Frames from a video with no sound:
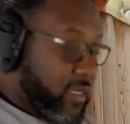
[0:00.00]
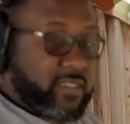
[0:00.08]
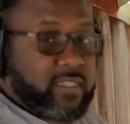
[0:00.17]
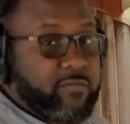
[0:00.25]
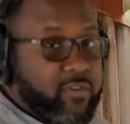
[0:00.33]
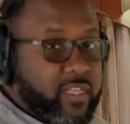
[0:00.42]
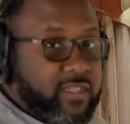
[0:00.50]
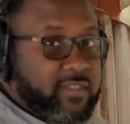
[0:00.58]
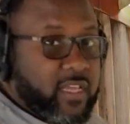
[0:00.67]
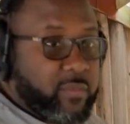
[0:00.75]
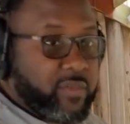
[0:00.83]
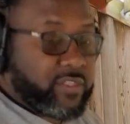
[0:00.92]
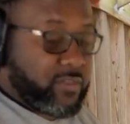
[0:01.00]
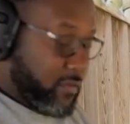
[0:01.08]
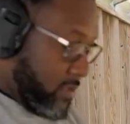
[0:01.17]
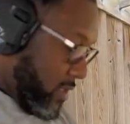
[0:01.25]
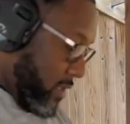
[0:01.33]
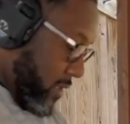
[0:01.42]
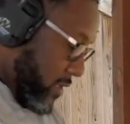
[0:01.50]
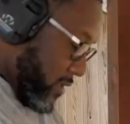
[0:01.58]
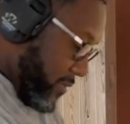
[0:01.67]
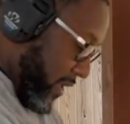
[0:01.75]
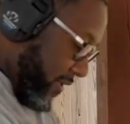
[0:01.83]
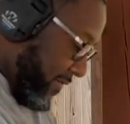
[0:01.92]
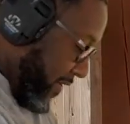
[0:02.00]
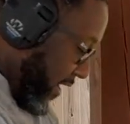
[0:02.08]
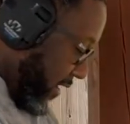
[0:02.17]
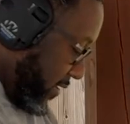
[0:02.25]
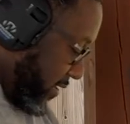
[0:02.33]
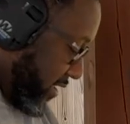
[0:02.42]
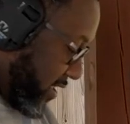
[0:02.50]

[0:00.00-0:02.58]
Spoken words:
and see if we get the same issue. Matter of fact, let's